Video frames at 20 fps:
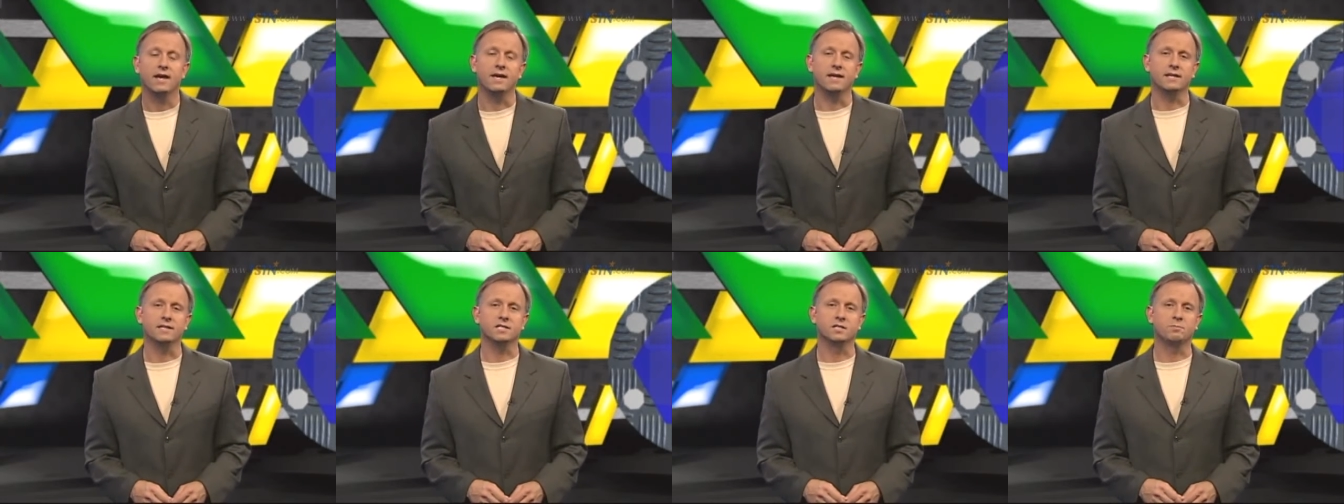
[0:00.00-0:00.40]

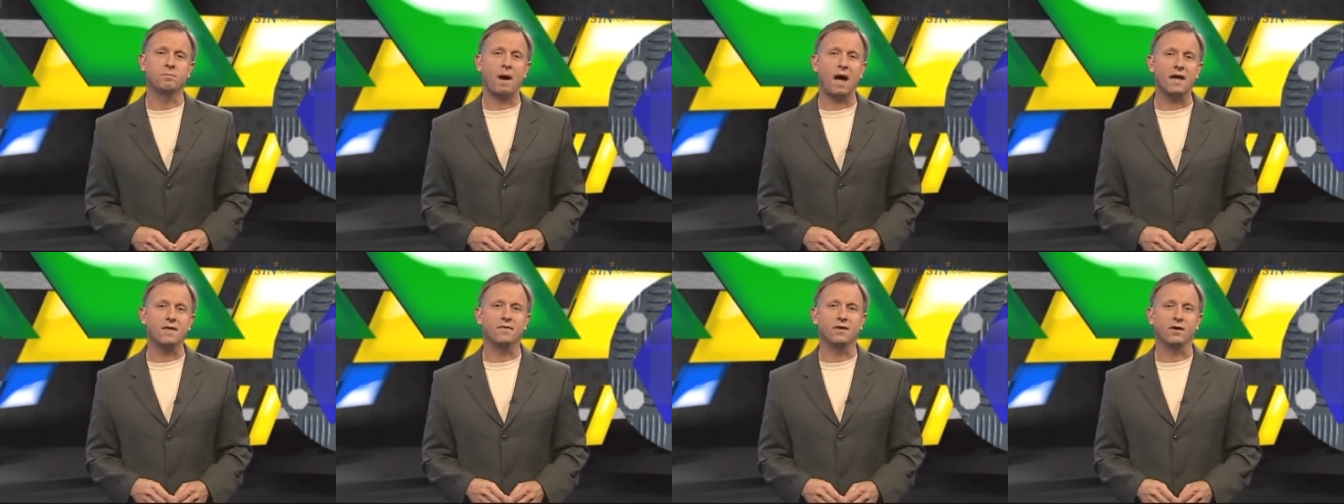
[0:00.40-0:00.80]
is
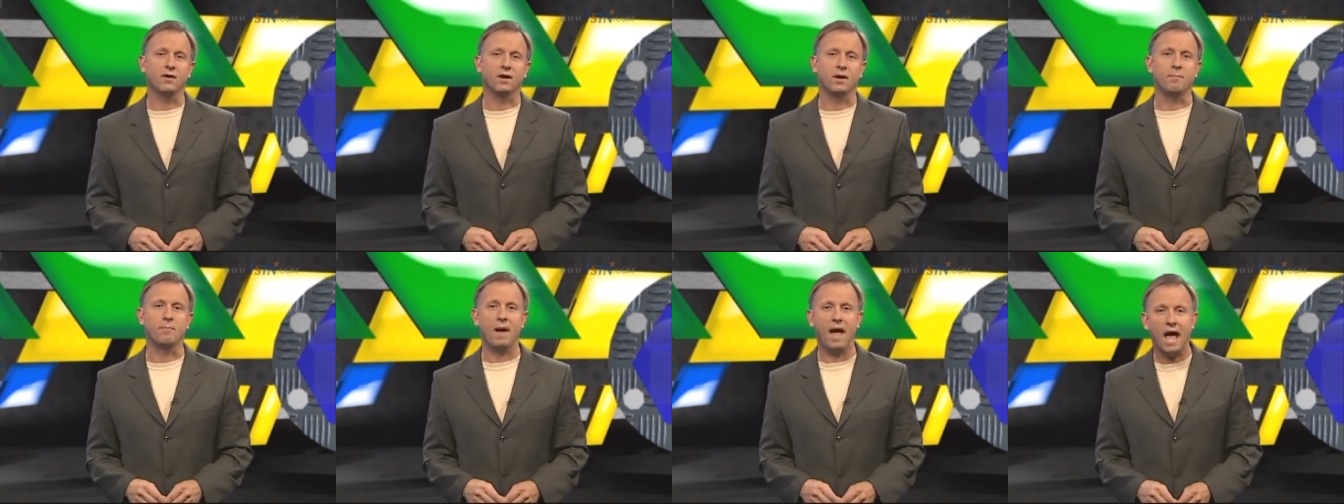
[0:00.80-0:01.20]
by
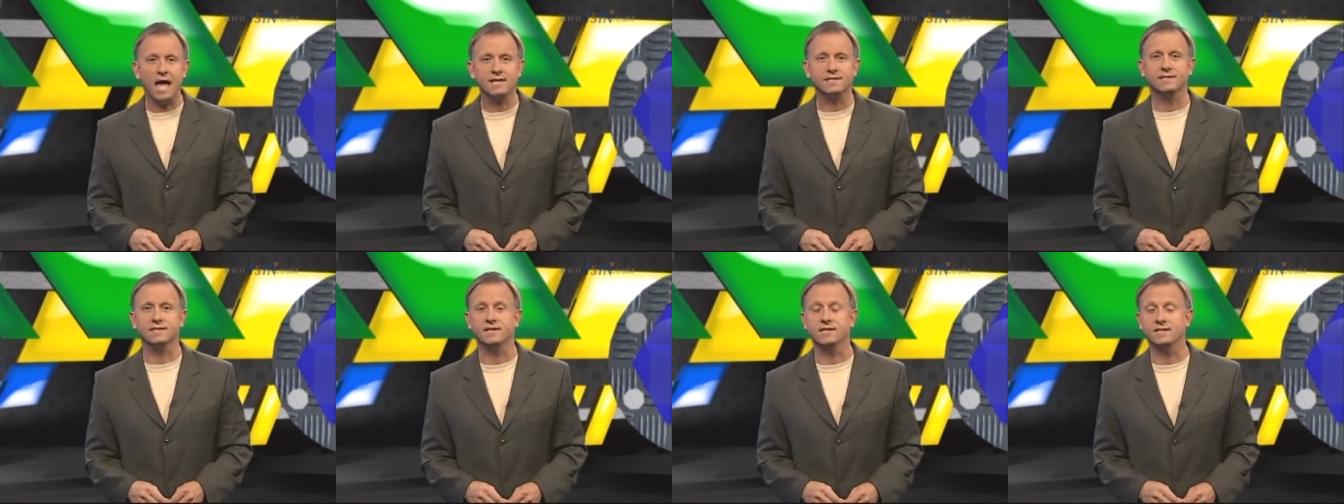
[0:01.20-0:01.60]
their
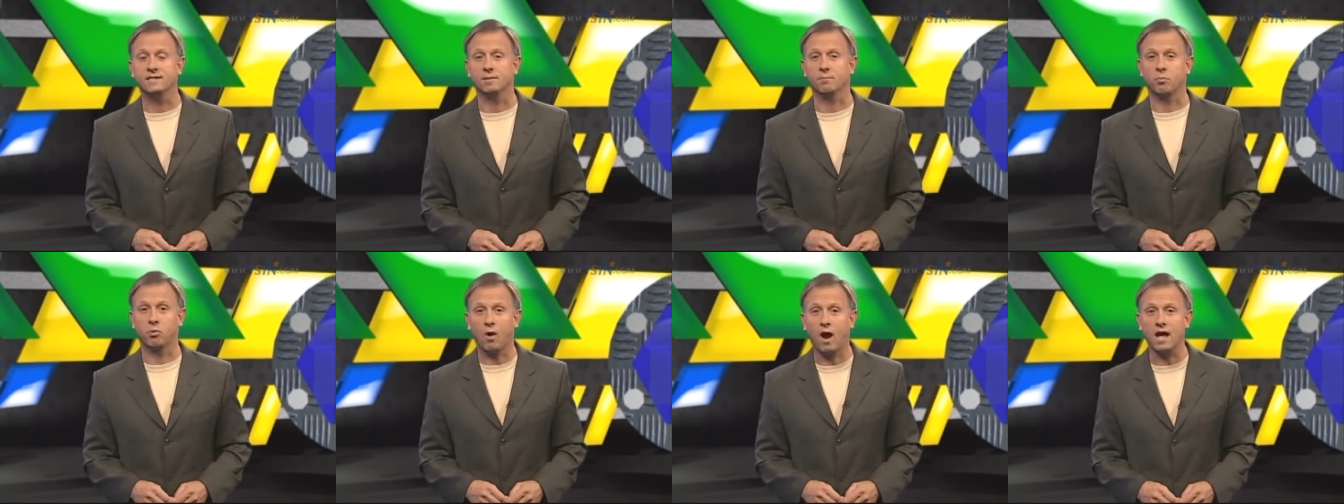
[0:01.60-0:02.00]
capacity
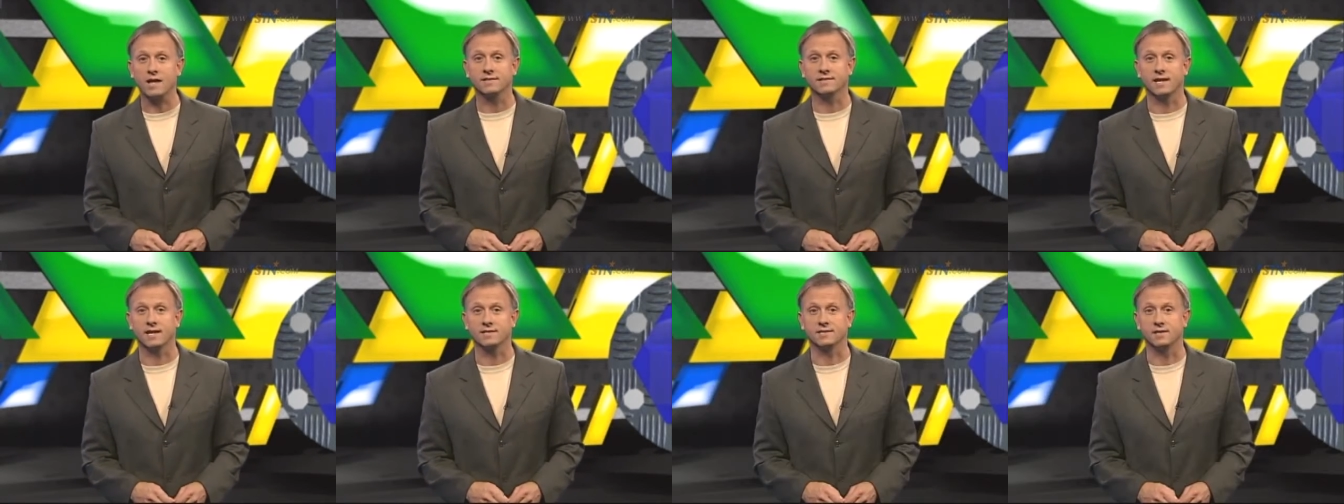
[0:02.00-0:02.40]
to
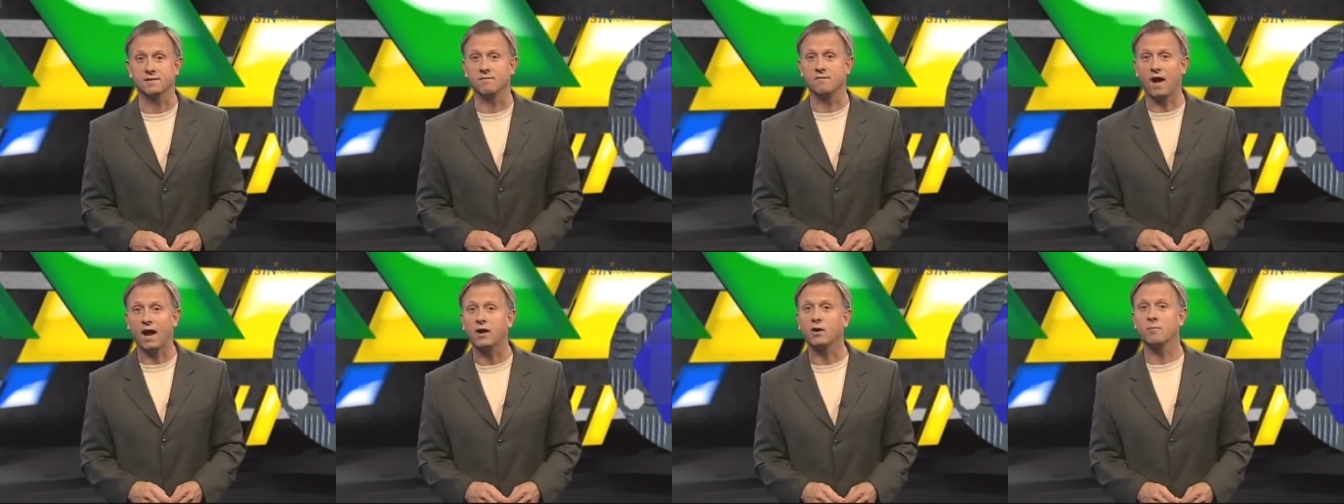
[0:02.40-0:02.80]
process
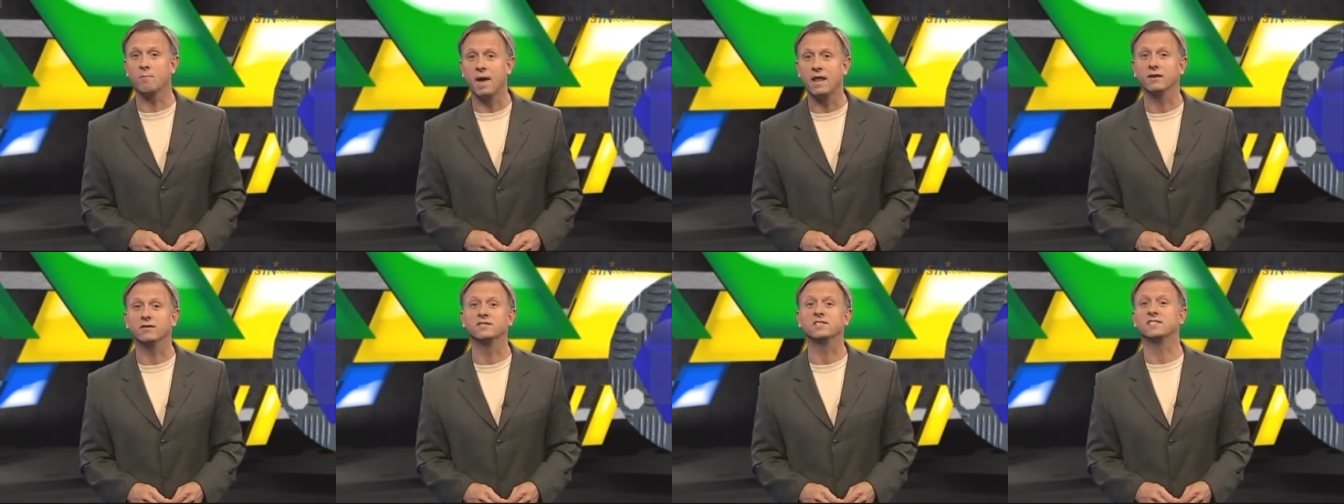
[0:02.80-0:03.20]

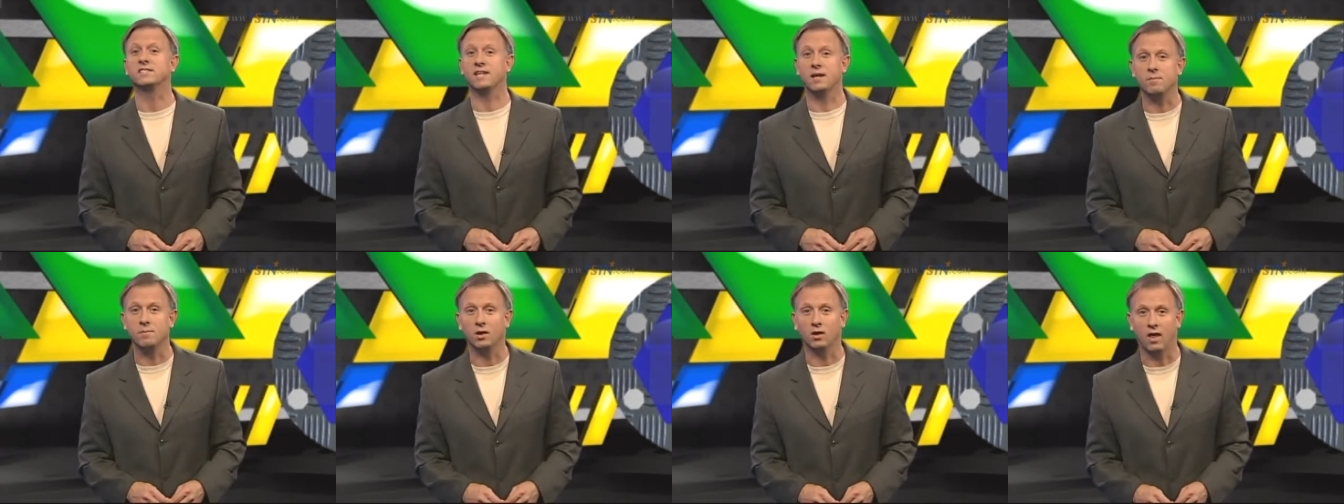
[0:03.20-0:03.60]
environmental
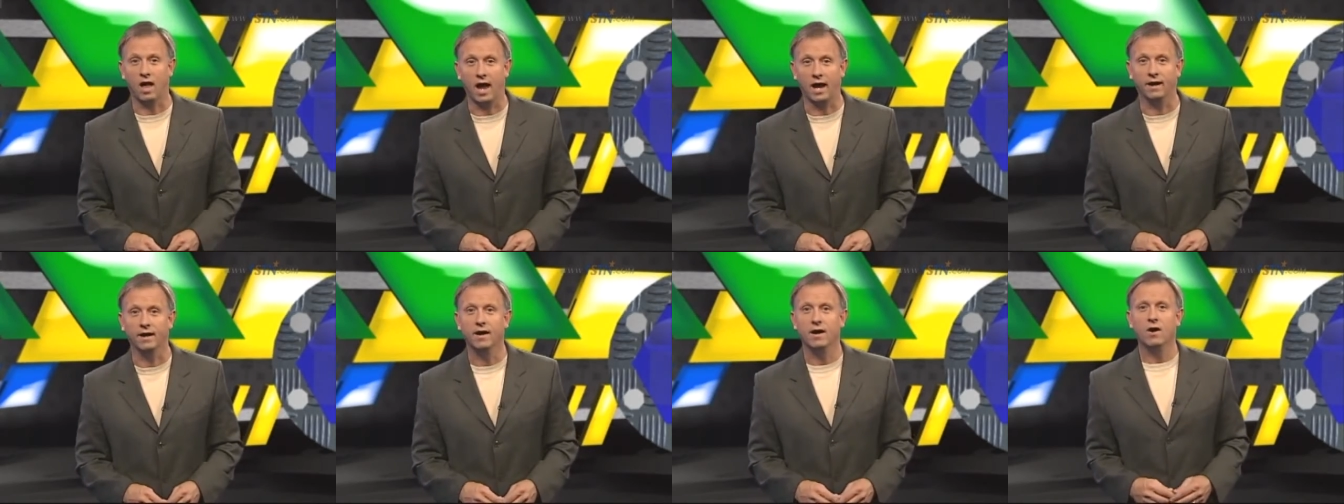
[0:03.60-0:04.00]

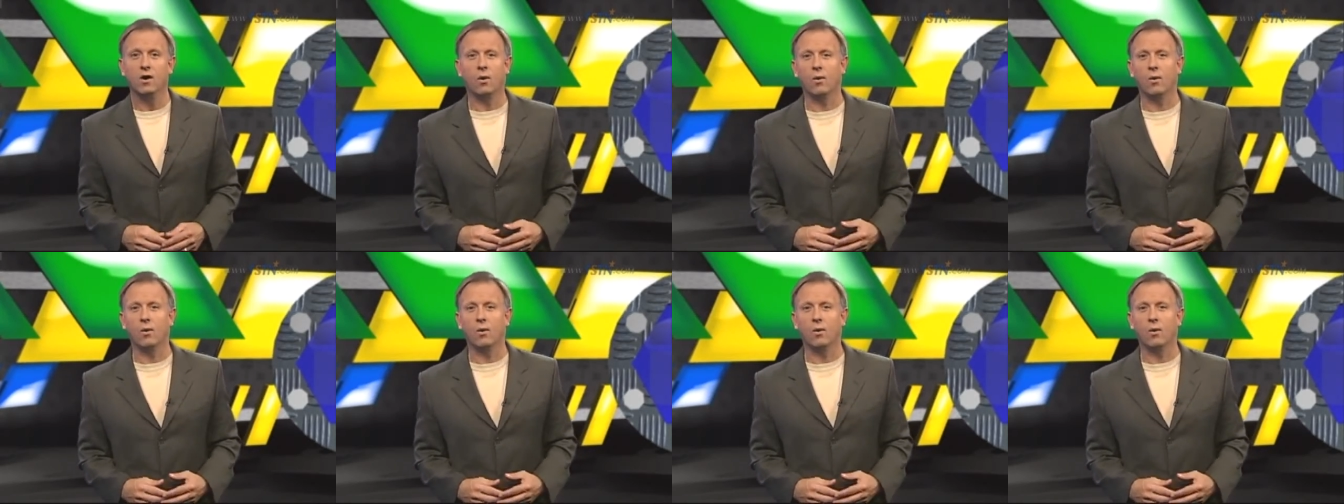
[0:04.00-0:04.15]
stimuli